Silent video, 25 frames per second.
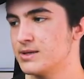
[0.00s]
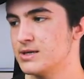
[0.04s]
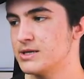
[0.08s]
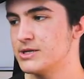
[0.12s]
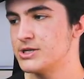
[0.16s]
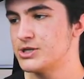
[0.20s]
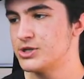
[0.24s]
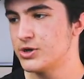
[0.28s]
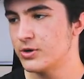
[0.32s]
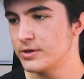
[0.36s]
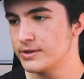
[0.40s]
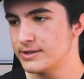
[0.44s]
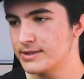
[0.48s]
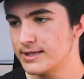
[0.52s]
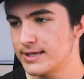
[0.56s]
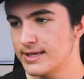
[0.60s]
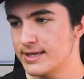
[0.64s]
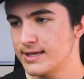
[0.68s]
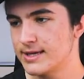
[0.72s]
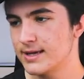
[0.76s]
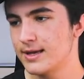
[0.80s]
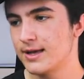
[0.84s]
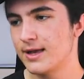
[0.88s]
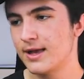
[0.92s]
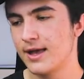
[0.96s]
short
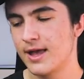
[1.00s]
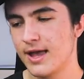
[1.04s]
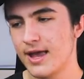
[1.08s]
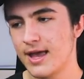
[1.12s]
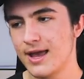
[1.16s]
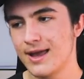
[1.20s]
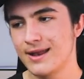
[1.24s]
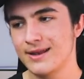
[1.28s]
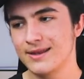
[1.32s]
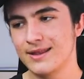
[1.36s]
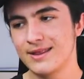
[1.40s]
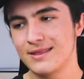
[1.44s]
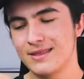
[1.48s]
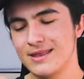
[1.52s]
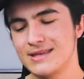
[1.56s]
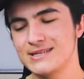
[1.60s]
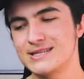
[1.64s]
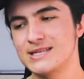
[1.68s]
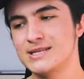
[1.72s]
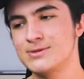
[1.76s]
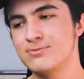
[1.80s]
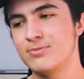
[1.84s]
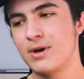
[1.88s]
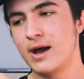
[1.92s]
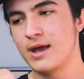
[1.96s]
link, and this
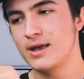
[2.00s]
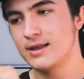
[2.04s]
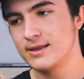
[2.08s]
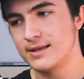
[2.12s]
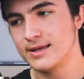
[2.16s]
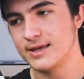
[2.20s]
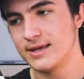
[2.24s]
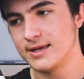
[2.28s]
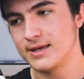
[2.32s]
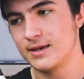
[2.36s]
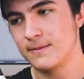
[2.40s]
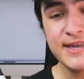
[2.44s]
is my link.